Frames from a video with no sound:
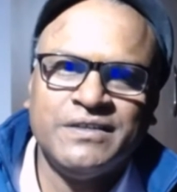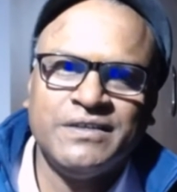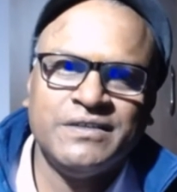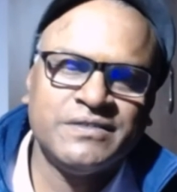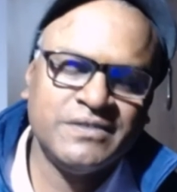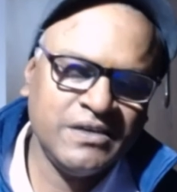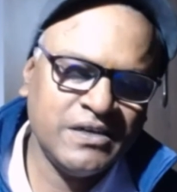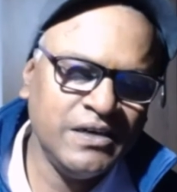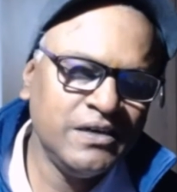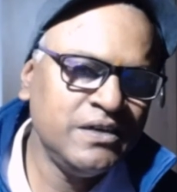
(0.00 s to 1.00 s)
It's a
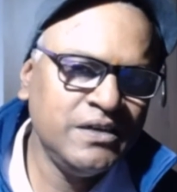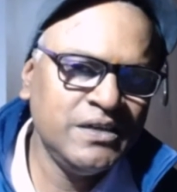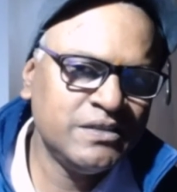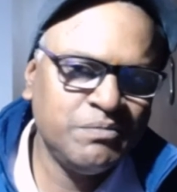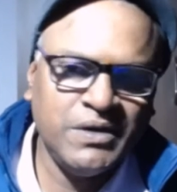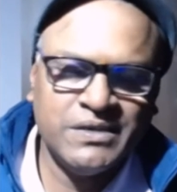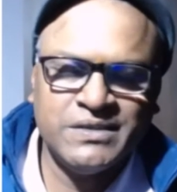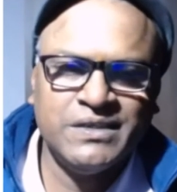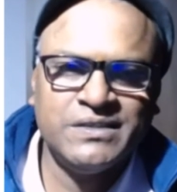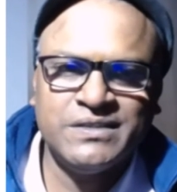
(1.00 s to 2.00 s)
continuous
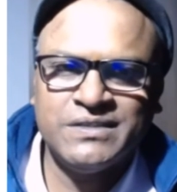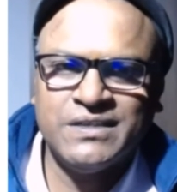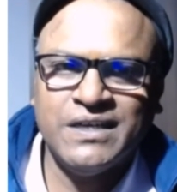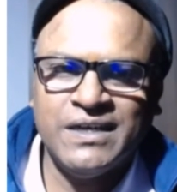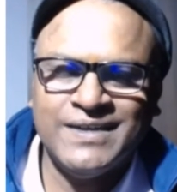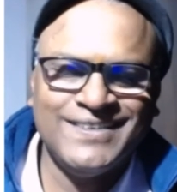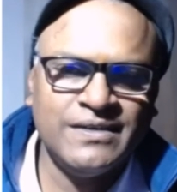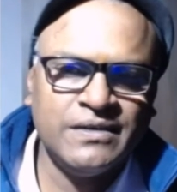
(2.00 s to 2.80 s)
process, and